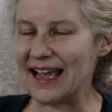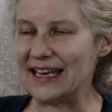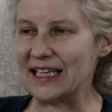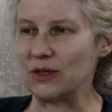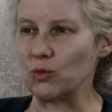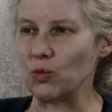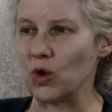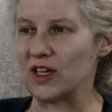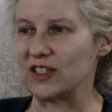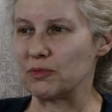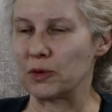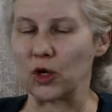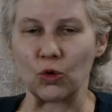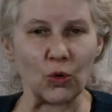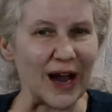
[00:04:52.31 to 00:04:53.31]
and it was
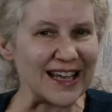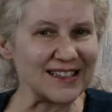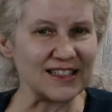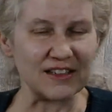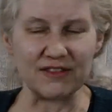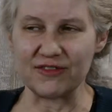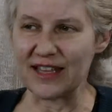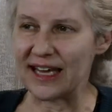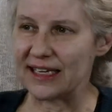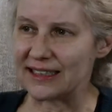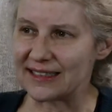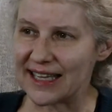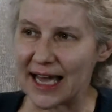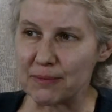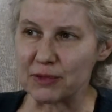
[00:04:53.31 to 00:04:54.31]
progressive, that
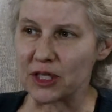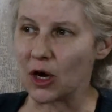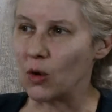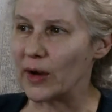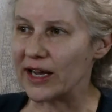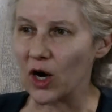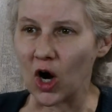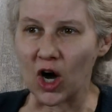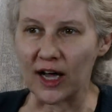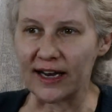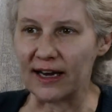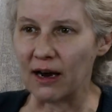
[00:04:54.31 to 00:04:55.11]
is, kept going on.